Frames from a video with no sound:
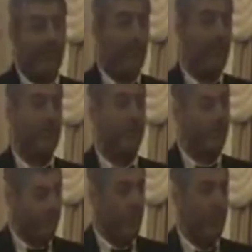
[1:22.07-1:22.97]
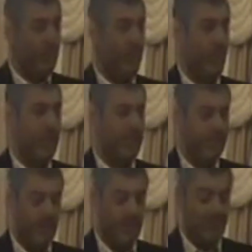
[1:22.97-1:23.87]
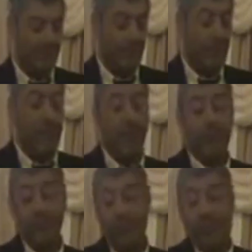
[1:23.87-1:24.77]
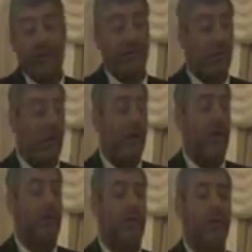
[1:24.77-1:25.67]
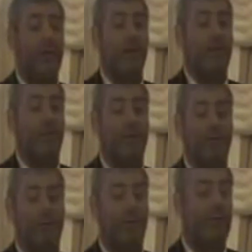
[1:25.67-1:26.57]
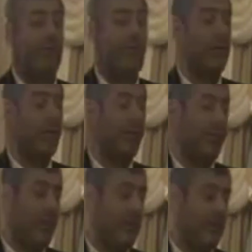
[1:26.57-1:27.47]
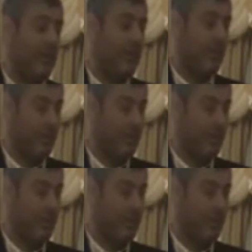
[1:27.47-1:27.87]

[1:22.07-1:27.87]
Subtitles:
some other mitzvot, we know it. We also see in the Torah what are the punishments for certain sins,